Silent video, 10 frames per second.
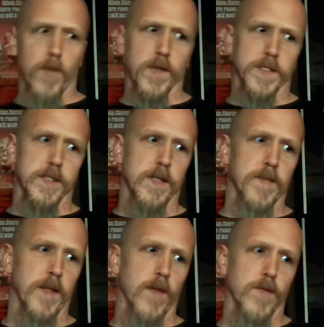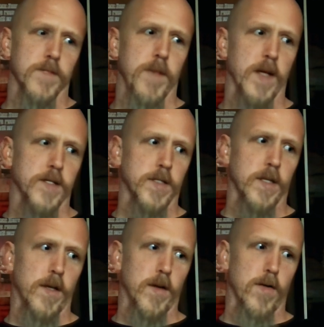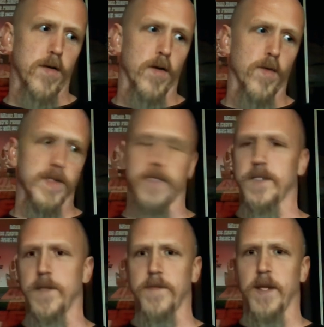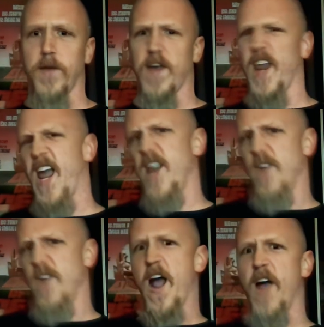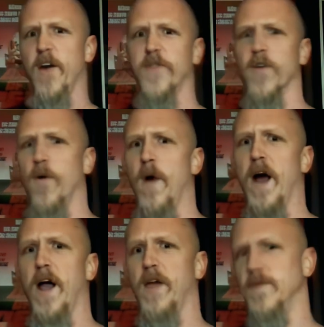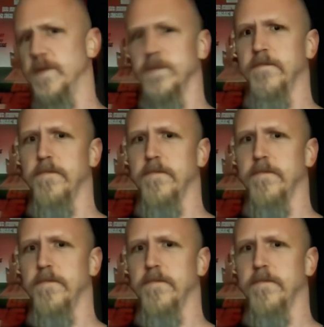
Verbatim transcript: Was it something that was pitched to you, or was this something you kind of had your eye on for a while? Was